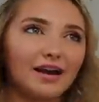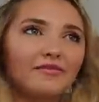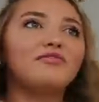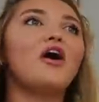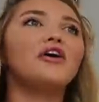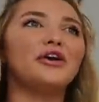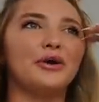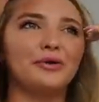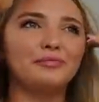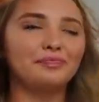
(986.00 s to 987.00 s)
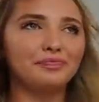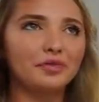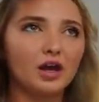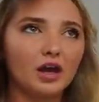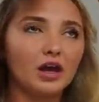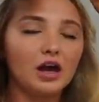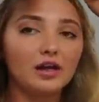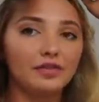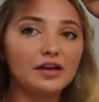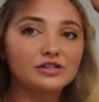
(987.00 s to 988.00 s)
I have volume.
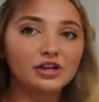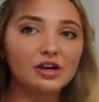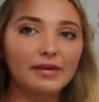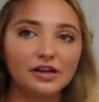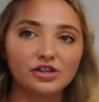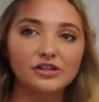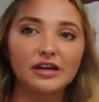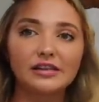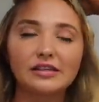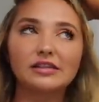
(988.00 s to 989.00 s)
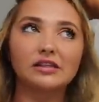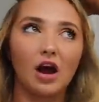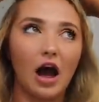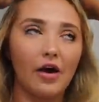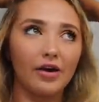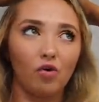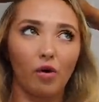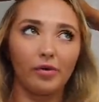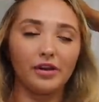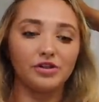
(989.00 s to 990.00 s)
These are gonna be interesting because this is not how I
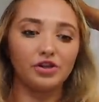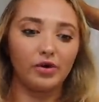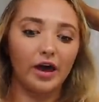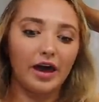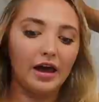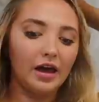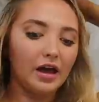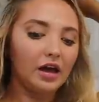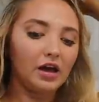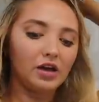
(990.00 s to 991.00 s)
normally do it.